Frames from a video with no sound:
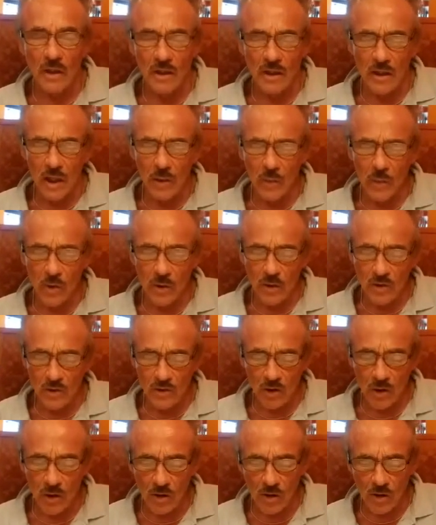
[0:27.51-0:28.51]
Today we're going to
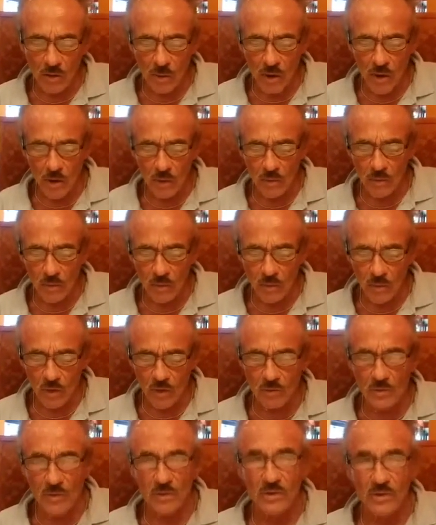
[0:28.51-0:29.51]
talk about one
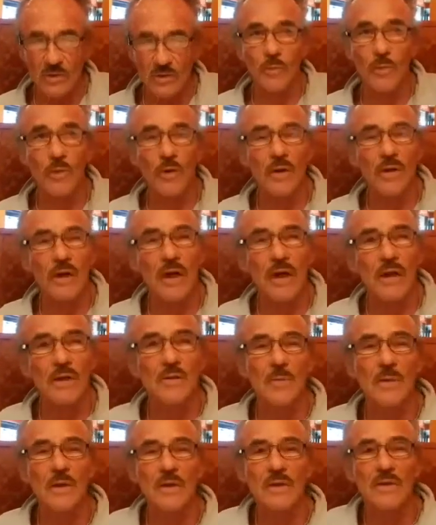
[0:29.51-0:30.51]
of the most important
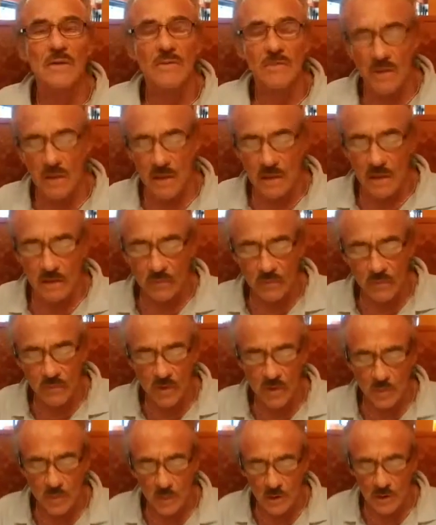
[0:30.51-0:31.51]
aspects of dating,
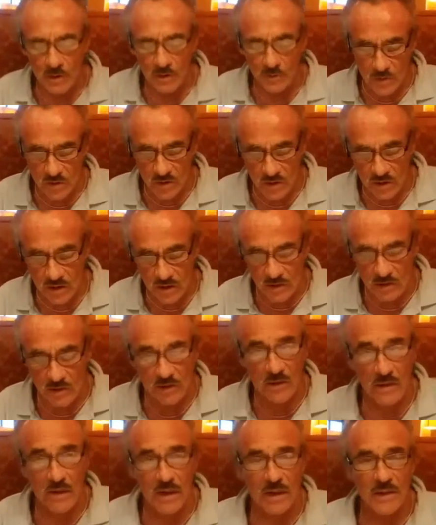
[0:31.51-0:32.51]
especially for
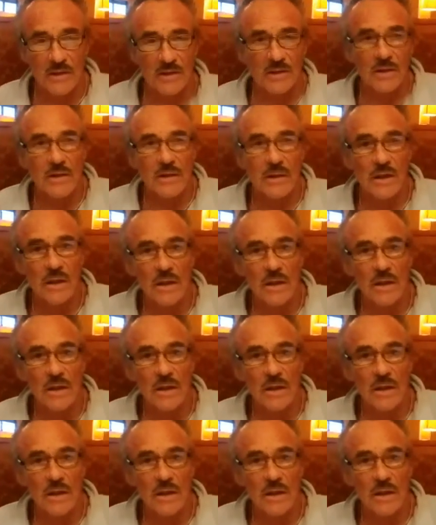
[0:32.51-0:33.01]
seniors, and that's the